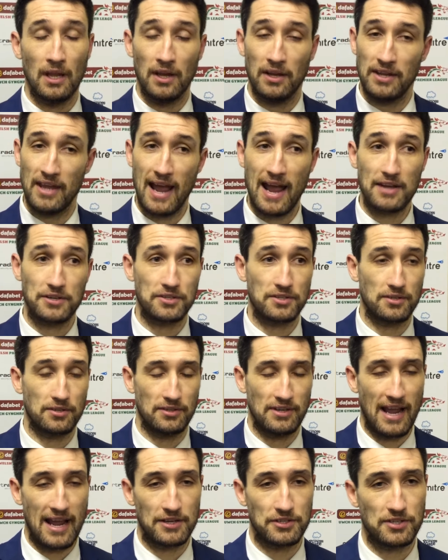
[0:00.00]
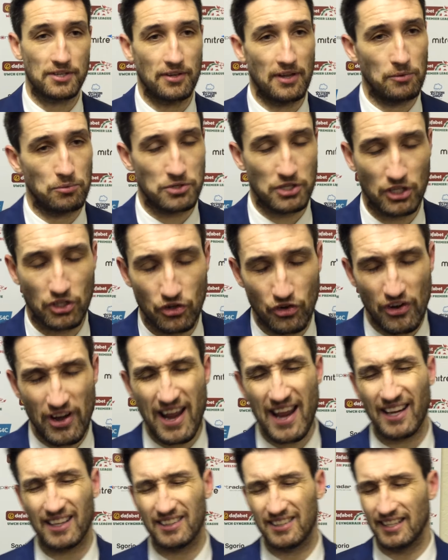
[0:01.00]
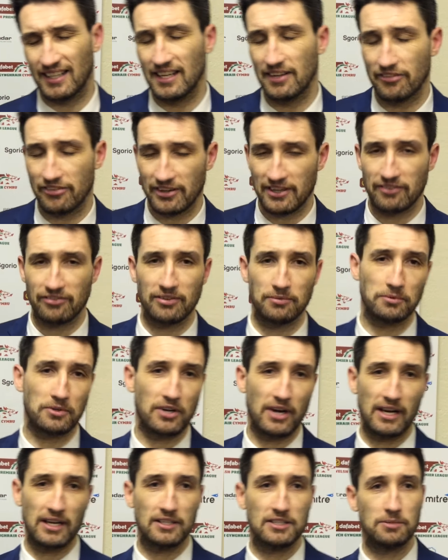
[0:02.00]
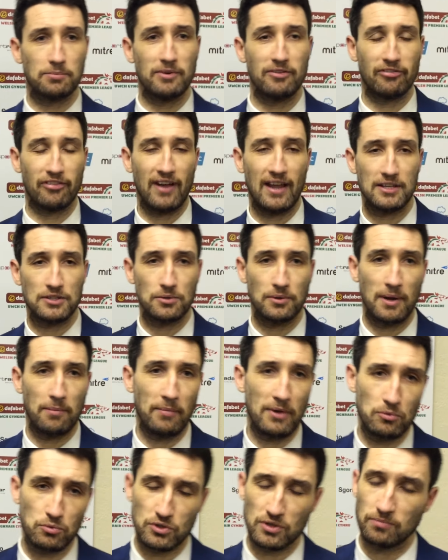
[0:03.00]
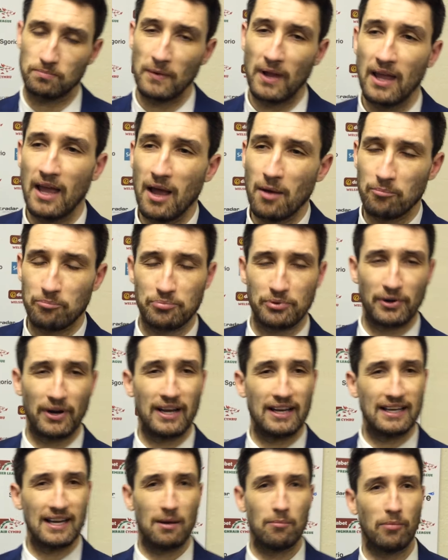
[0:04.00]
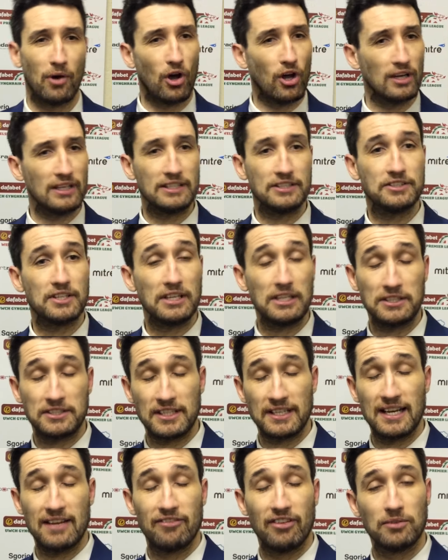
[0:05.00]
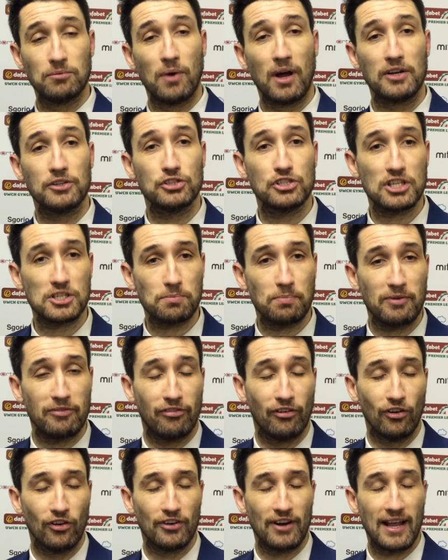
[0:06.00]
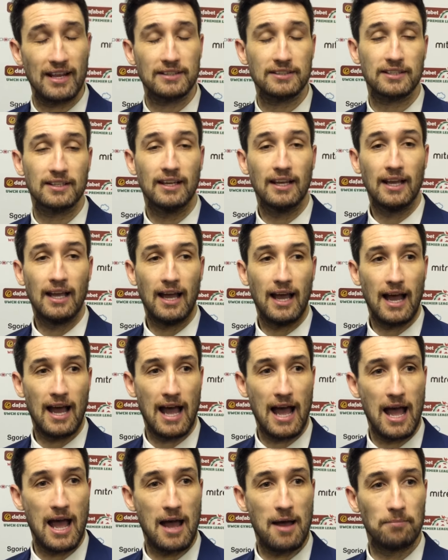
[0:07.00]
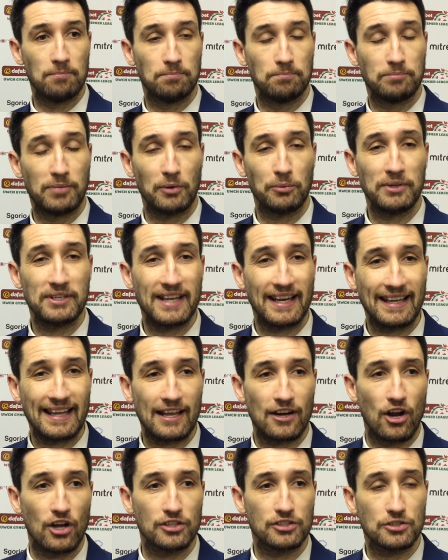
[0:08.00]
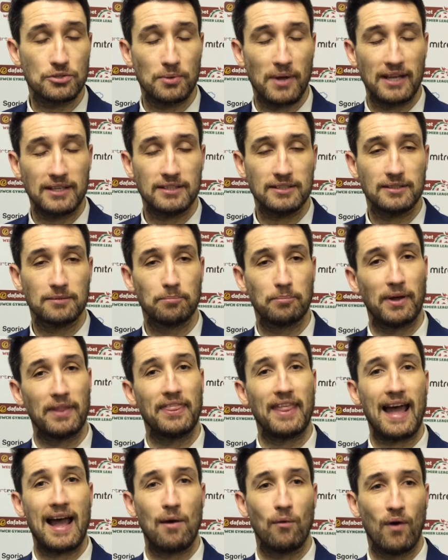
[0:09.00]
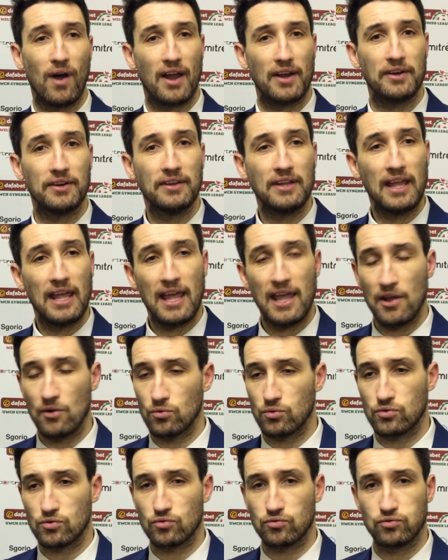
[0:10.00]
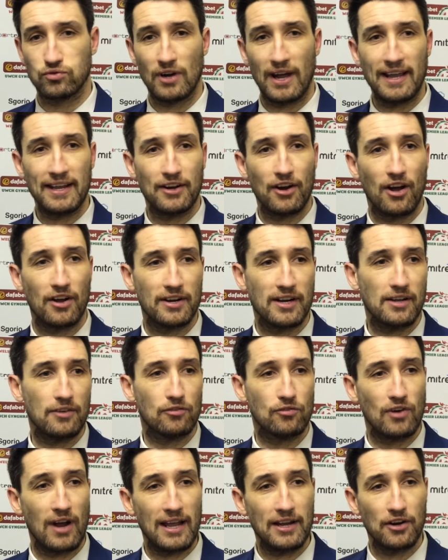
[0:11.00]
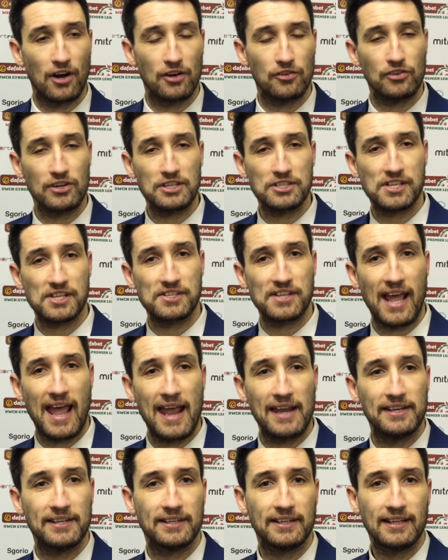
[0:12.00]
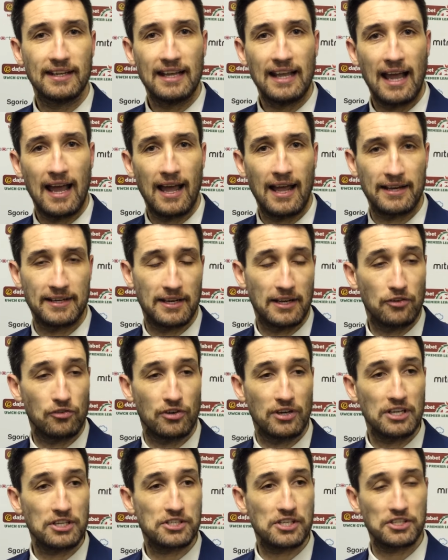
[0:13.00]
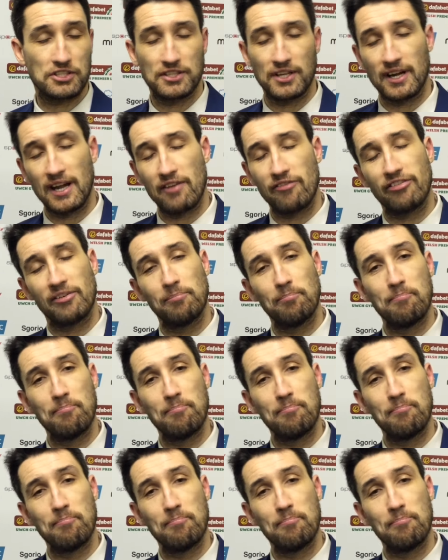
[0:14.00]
Yes. It was a great delivery from Craig, to be fair to him. It was a brilliant ball. He delivered one just before it, but we didn't get on to it. But that one, it was right on Rhys's head, and Rhys has done it for